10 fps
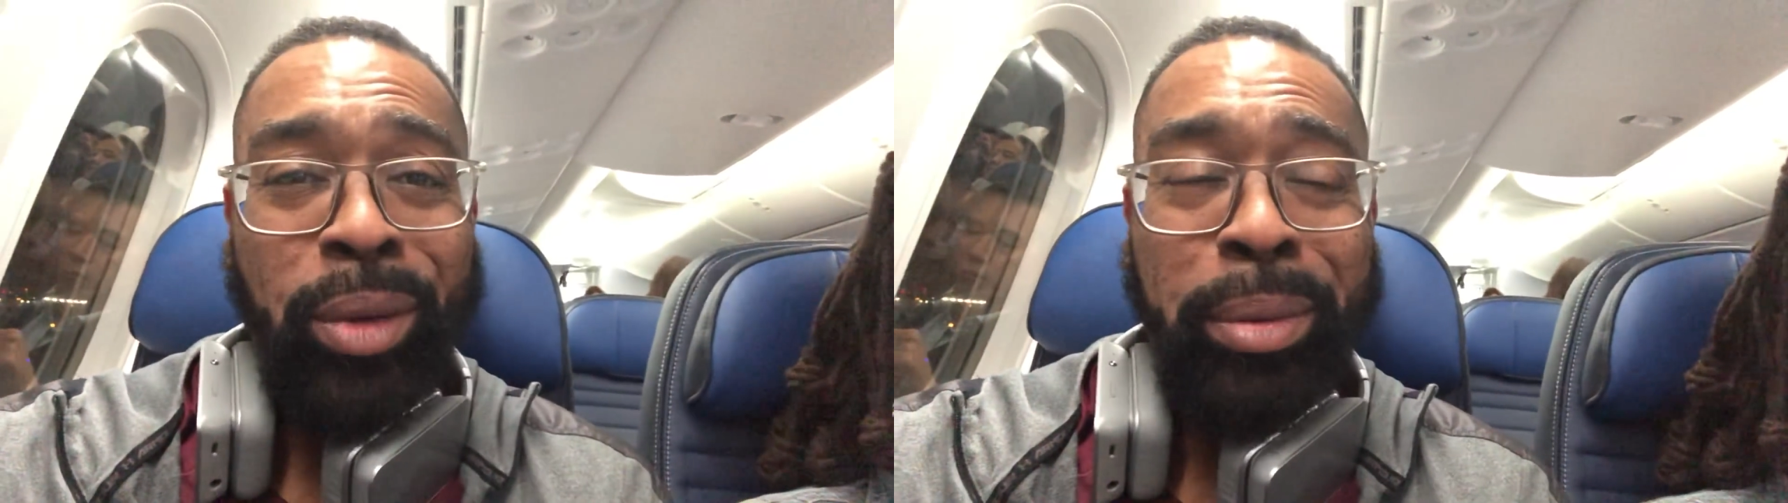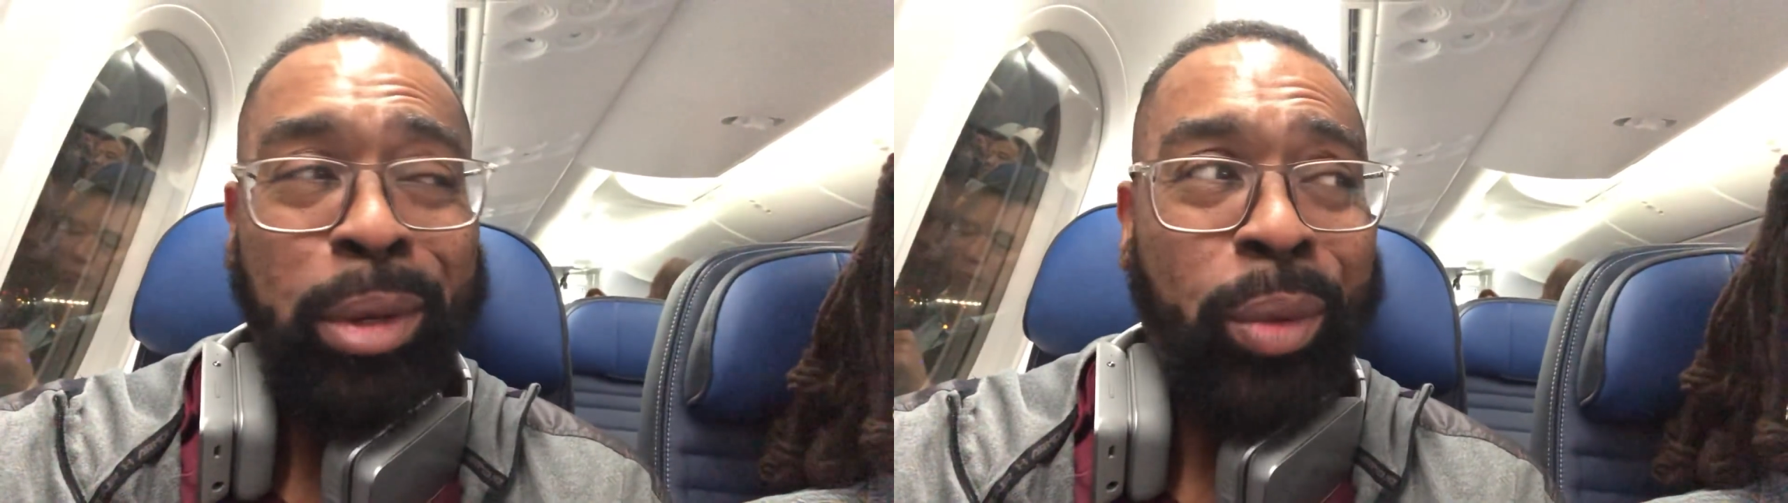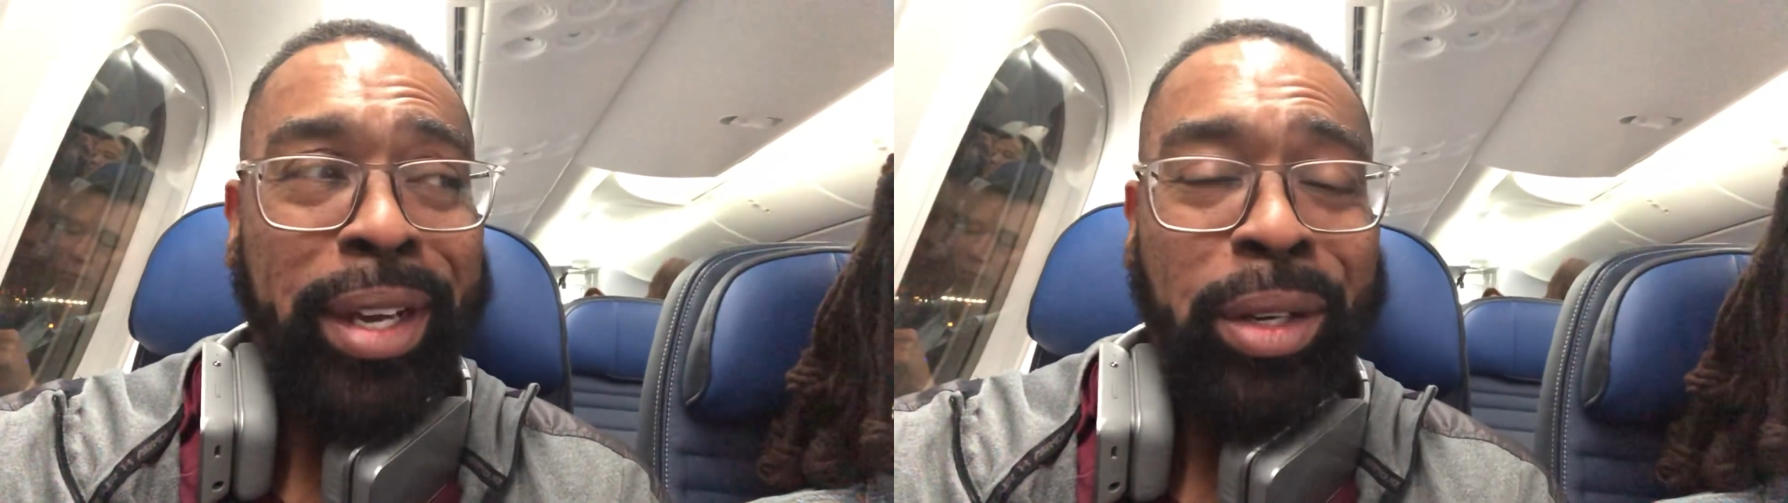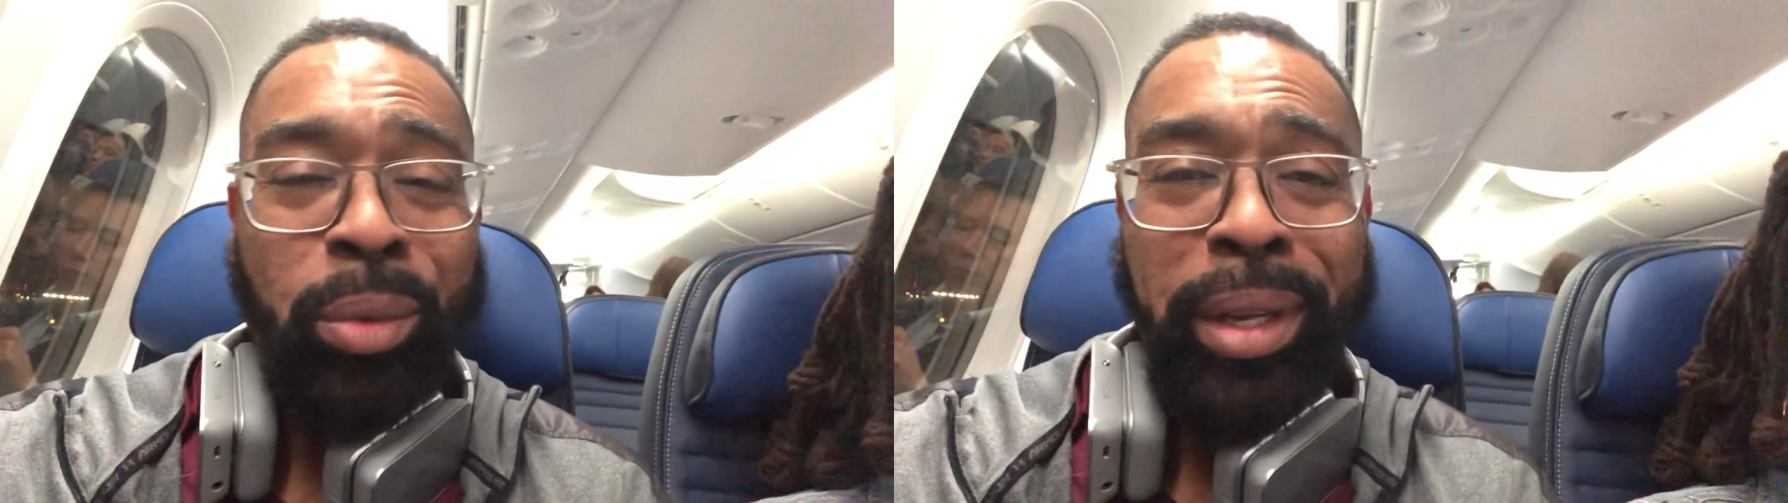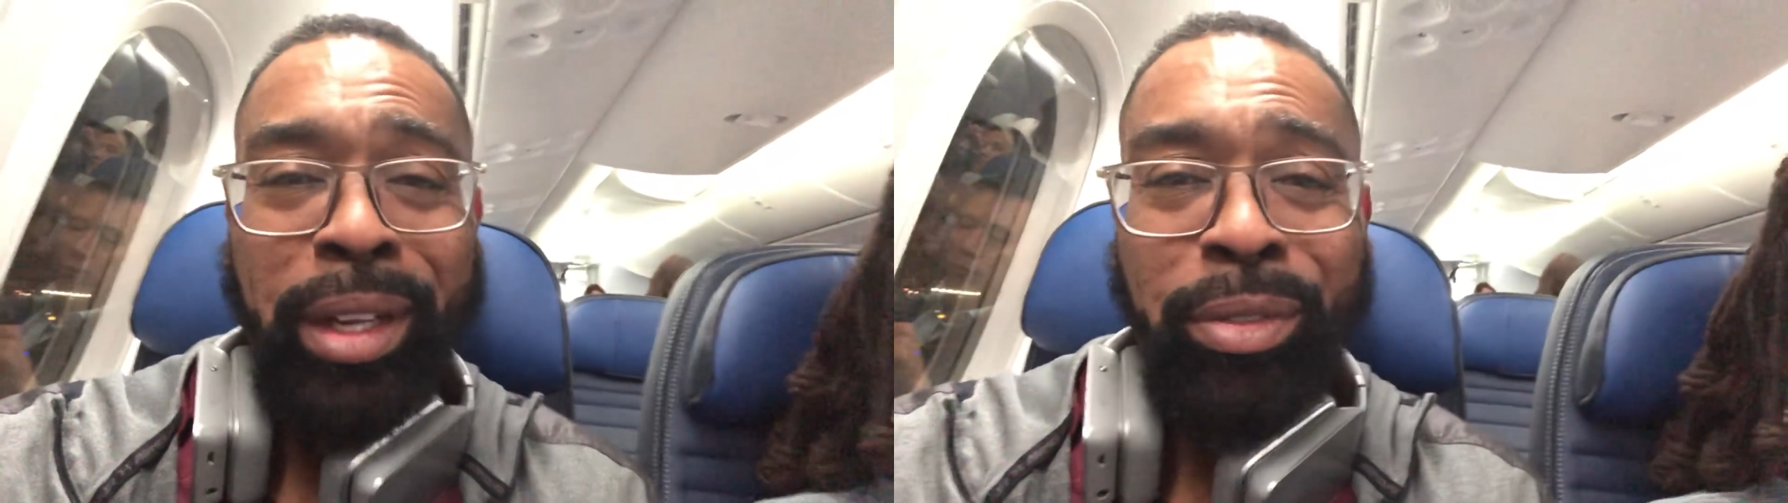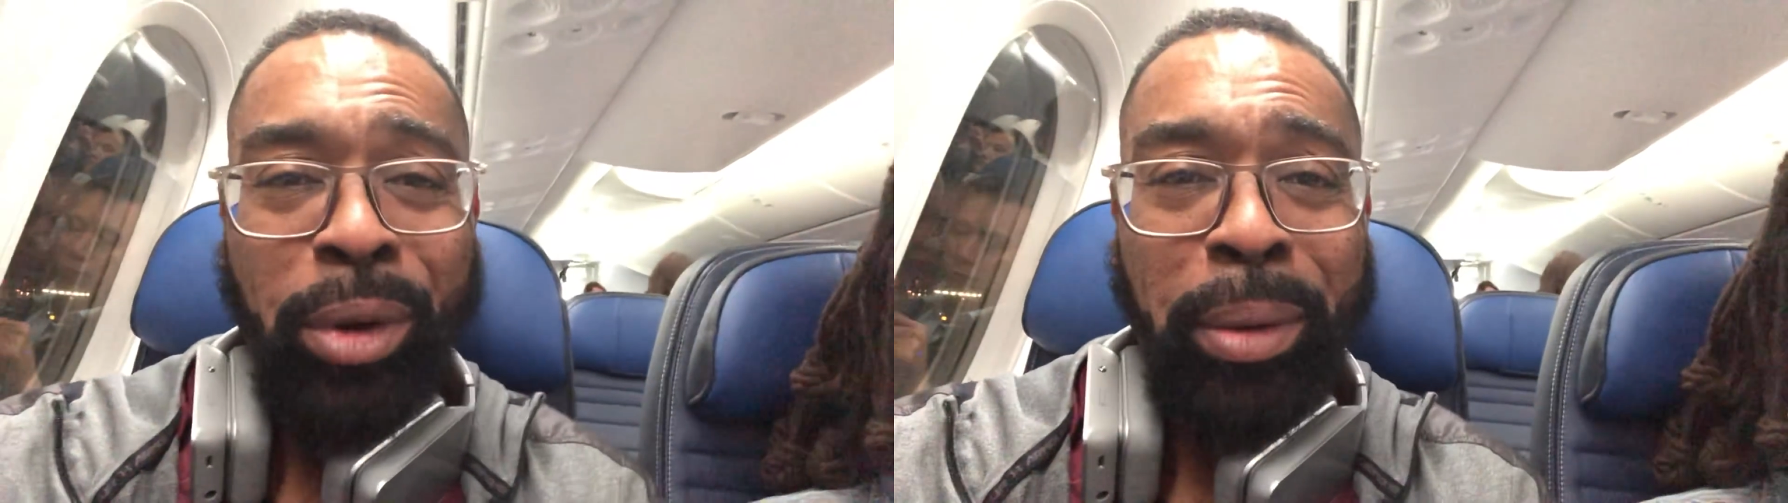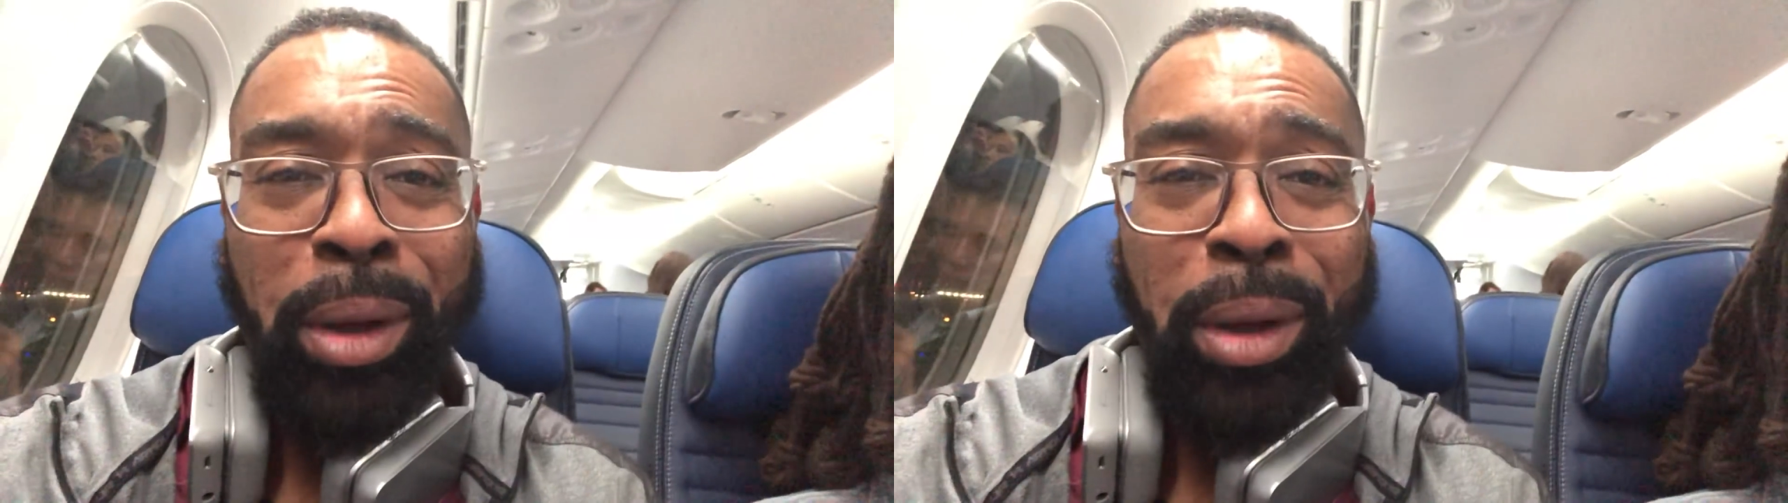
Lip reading: We've been waiting a week for